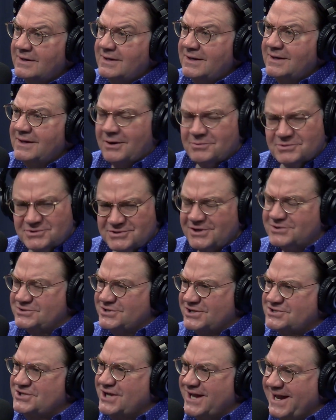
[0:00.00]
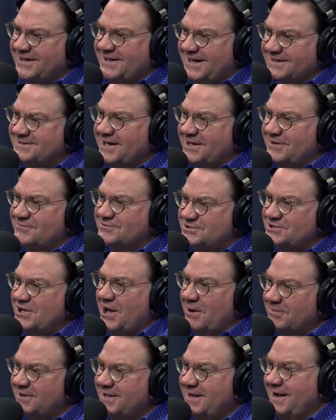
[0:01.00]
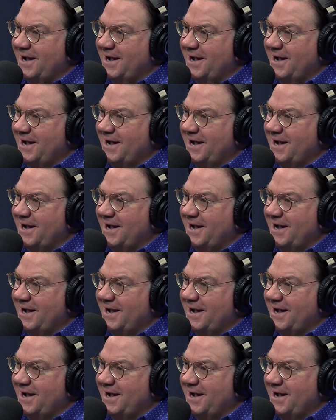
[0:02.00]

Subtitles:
There's a saying like that of some kind.